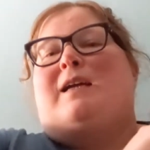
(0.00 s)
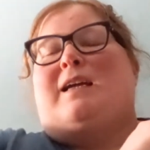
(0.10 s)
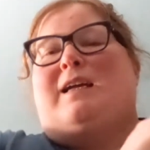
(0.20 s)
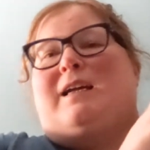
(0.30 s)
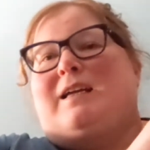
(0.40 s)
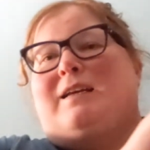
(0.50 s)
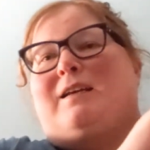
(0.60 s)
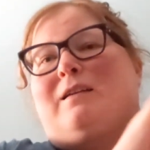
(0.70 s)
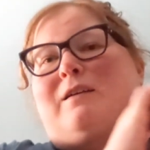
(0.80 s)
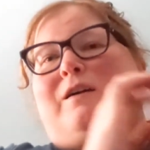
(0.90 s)
and
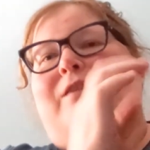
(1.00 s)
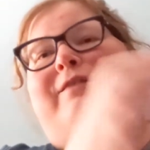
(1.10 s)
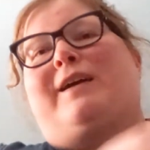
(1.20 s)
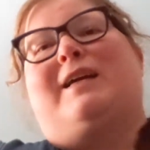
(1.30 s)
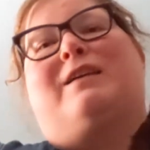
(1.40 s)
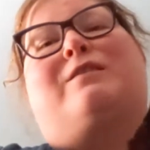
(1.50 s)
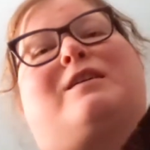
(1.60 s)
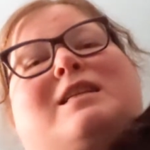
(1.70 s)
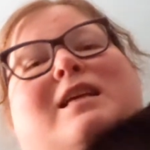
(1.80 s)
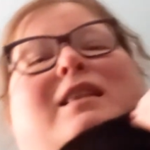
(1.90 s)
they're all very
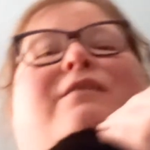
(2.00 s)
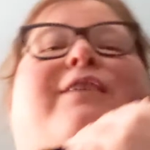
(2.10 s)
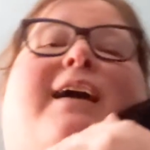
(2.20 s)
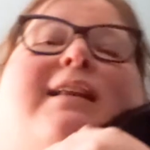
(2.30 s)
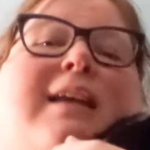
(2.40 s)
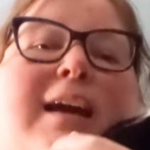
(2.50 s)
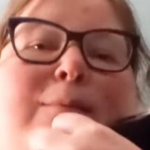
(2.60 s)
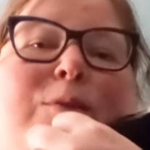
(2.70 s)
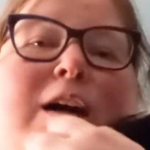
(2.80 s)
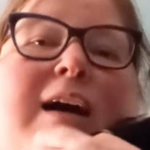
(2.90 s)
interested in the fact that
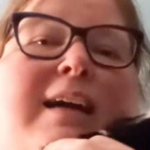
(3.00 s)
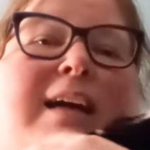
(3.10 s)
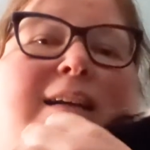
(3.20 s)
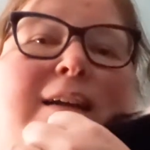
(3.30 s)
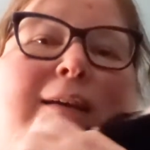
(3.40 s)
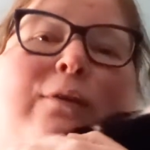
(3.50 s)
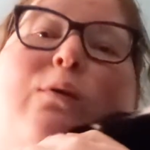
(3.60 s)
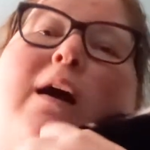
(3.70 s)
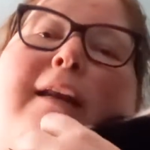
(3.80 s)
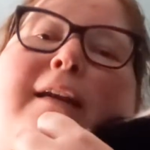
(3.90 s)
I'm talking to no
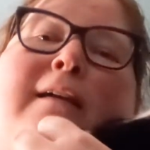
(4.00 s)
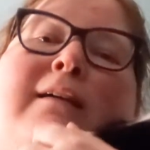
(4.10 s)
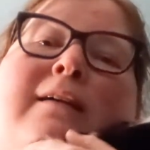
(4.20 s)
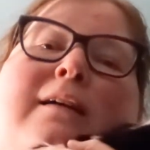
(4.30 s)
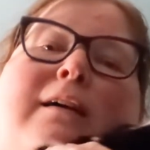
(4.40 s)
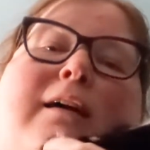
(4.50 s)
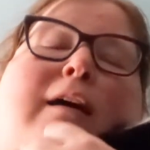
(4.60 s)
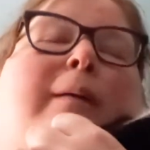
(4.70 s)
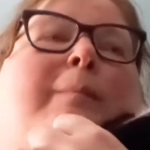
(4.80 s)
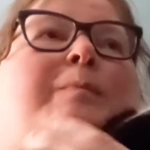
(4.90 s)

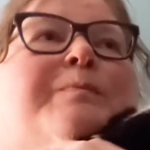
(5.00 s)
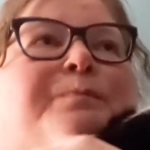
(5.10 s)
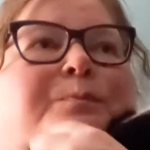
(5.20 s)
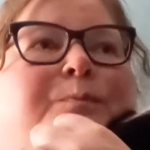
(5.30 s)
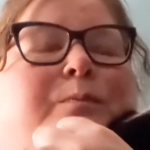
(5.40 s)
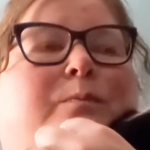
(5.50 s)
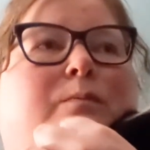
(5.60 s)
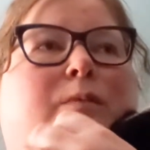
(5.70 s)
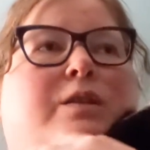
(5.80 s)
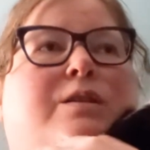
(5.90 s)
one.
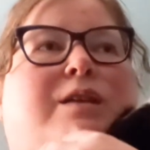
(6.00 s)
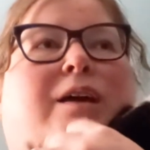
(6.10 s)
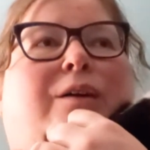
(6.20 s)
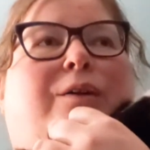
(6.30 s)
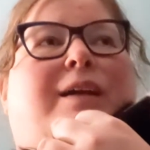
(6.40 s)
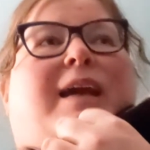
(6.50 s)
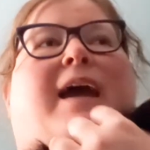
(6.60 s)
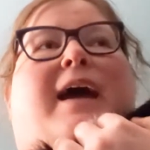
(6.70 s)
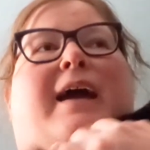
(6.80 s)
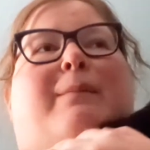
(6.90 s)
So
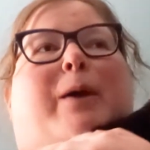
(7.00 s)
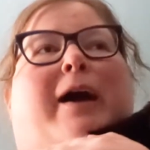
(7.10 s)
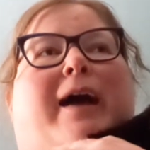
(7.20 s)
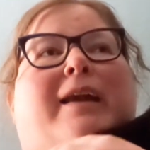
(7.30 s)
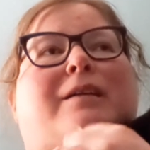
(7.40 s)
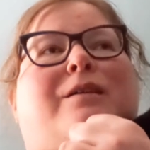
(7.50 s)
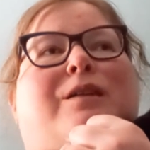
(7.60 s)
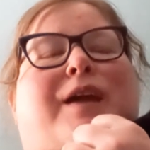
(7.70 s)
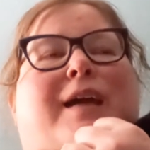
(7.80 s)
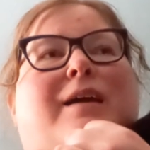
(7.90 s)
yeah, I bought
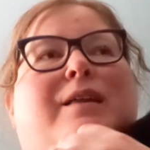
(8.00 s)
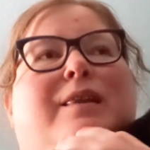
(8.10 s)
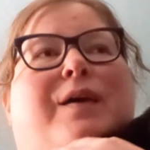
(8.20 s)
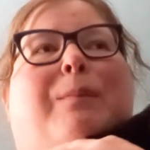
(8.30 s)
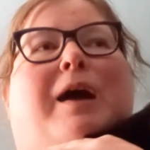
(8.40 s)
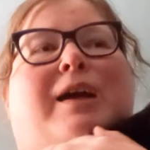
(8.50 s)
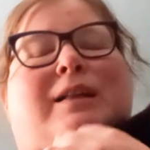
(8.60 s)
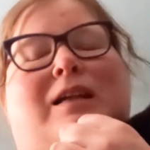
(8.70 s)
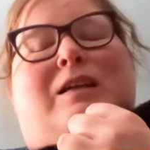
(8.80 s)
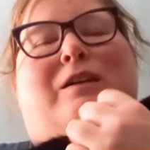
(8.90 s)
like the
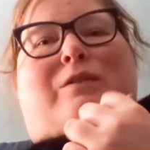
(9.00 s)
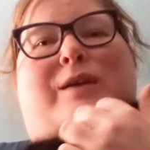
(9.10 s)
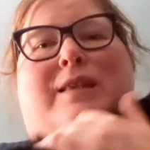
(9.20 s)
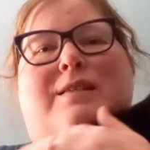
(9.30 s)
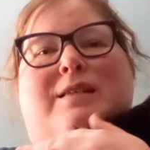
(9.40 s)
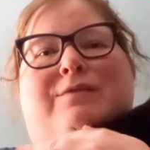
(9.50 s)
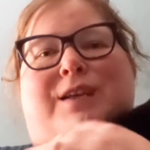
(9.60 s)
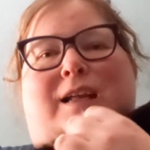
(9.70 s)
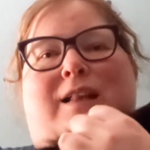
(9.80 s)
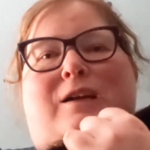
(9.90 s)
pine litter with the
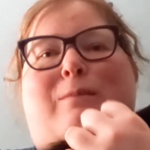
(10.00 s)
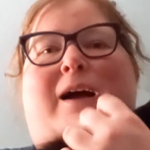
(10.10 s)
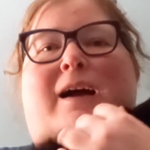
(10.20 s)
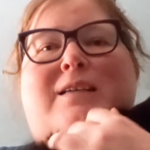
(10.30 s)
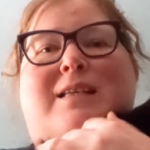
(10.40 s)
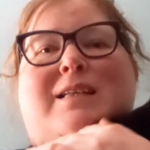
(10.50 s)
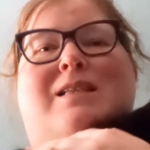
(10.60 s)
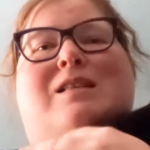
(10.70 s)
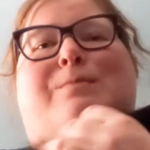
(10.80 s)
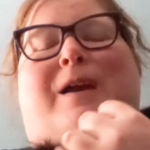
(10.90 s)
sifting litter box
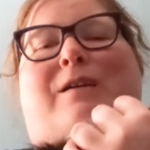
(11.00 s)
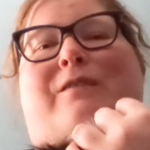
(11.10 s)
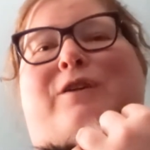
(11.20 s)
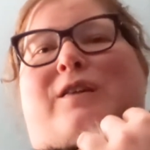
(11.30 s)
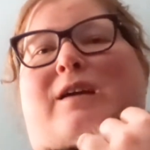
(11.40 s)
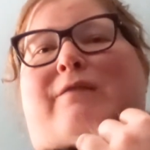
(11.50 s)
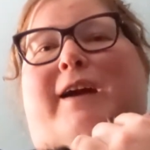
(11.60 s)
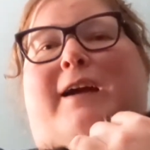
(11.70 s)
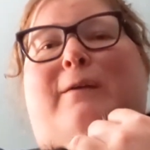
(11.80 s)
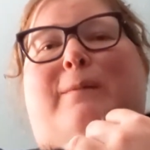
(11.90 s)
because it's better for the
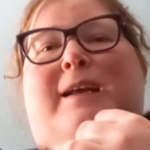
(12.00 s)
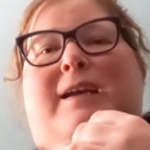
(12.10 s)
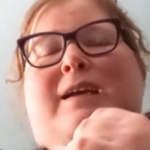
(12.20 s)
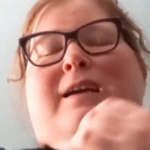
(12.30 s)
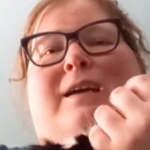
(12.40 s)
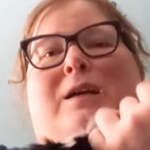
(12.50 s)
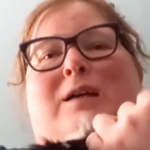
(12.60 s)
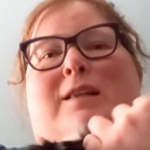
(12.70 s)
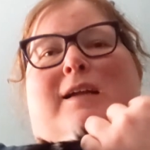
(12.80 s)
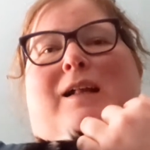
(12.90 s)
environment
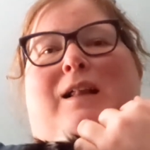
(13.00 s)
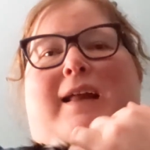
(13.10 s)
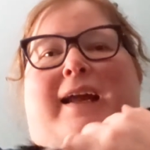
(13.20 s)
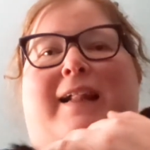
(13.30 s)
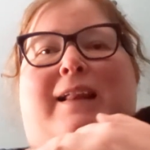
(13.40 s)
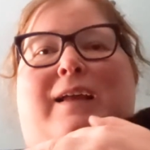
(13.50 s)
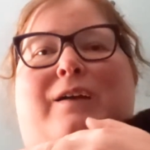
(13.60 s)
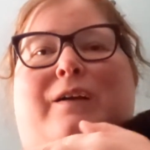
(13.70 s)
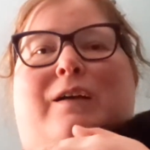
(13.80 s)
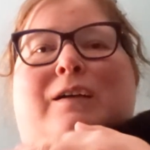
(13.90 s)
than clay
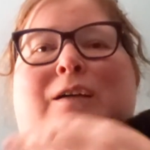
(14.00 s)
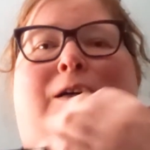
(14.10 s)
litter.